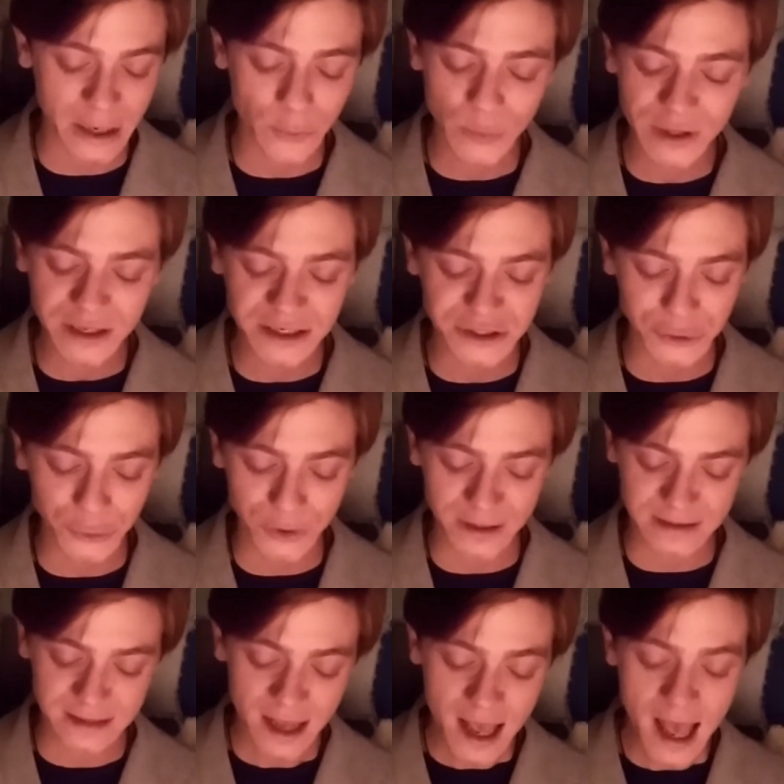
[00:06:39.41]
I really do,
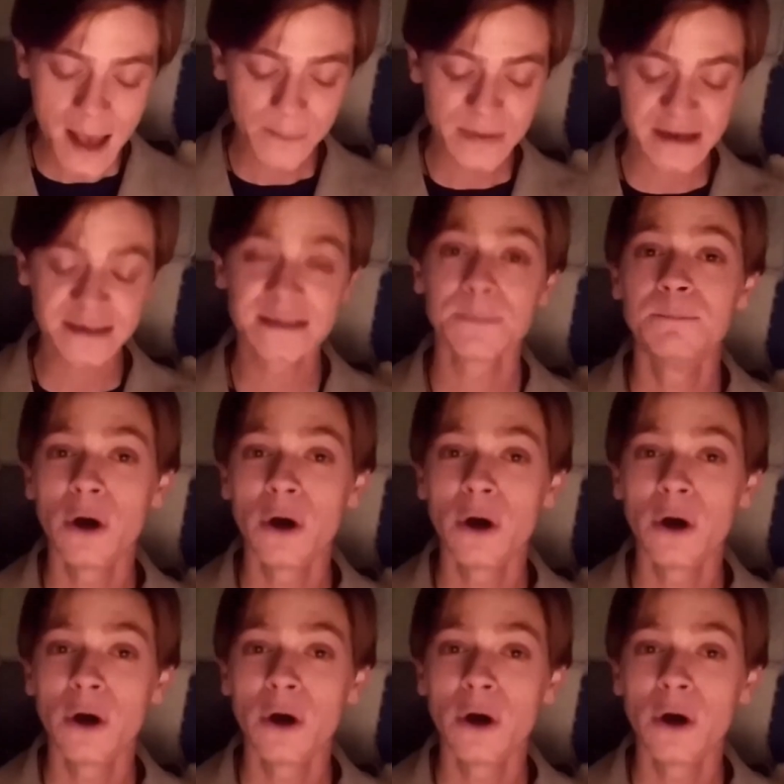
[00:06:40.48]
because